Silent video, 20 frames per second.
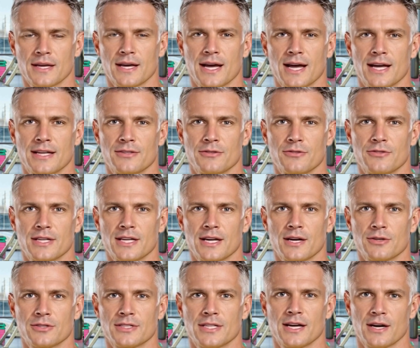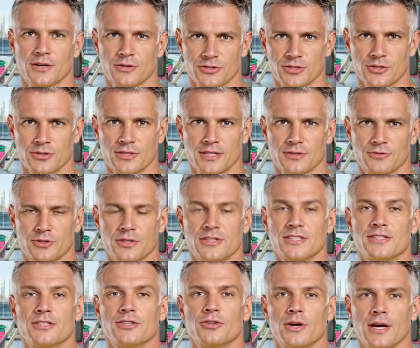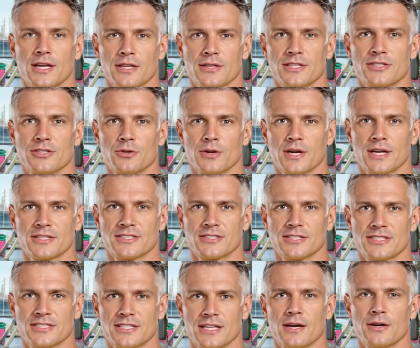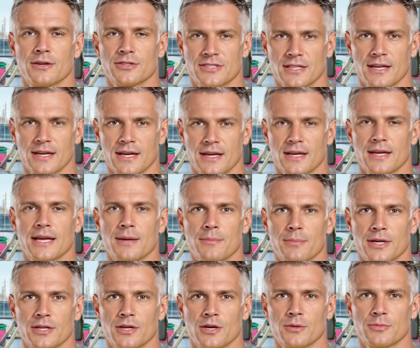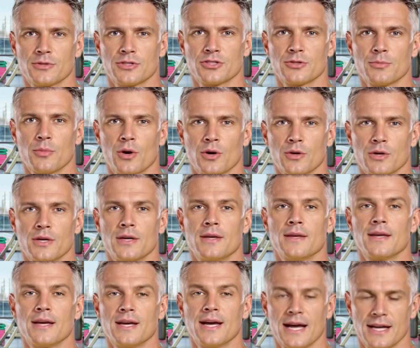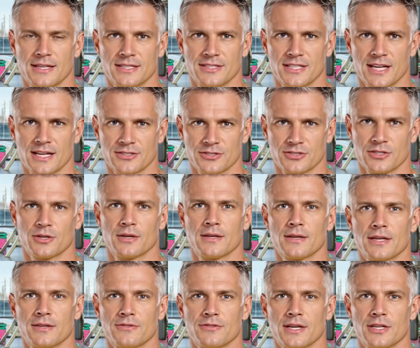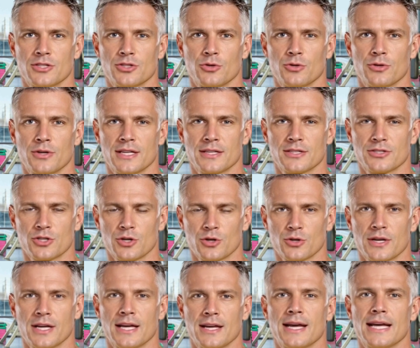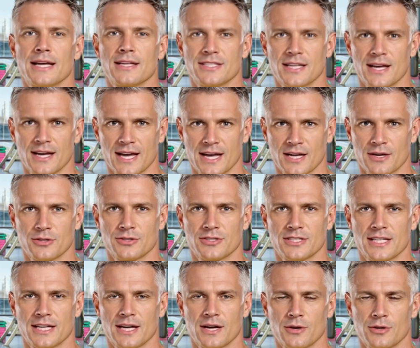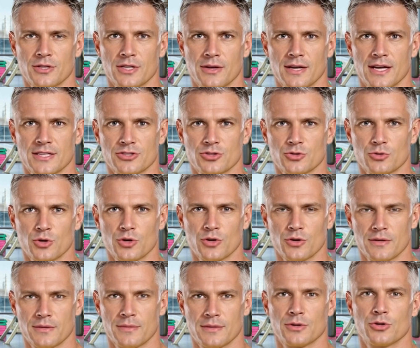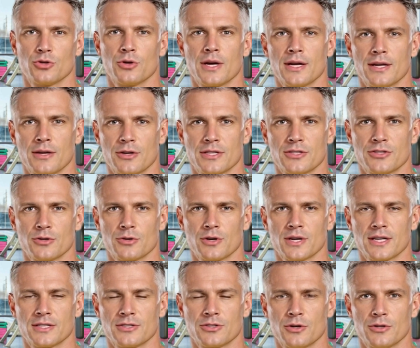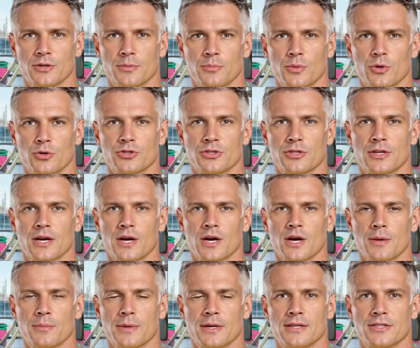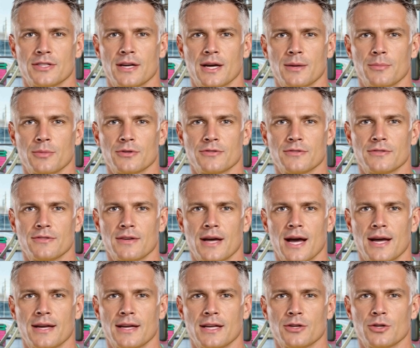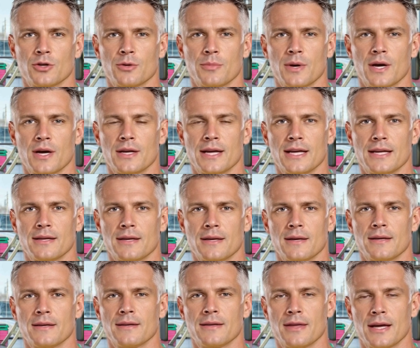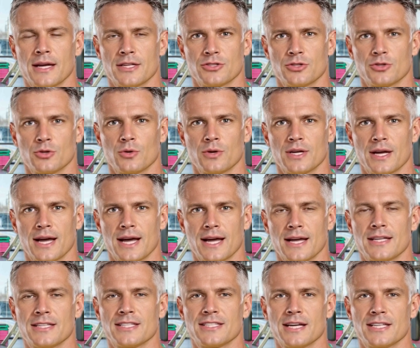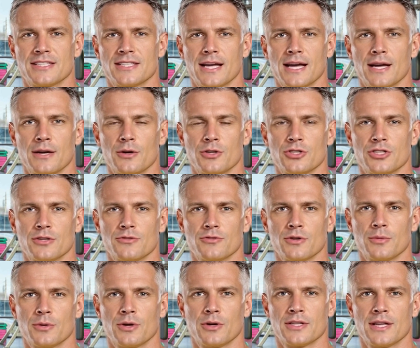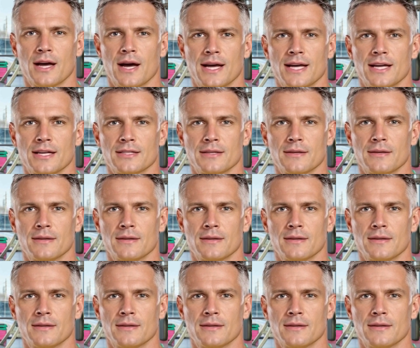As VLDL delivers its triglycerides to cells, it becomes smaller and denser, eventually turning into LDL cholesterol. Triglycerides are the most common type of fat in your body. They store excess energy from your diet.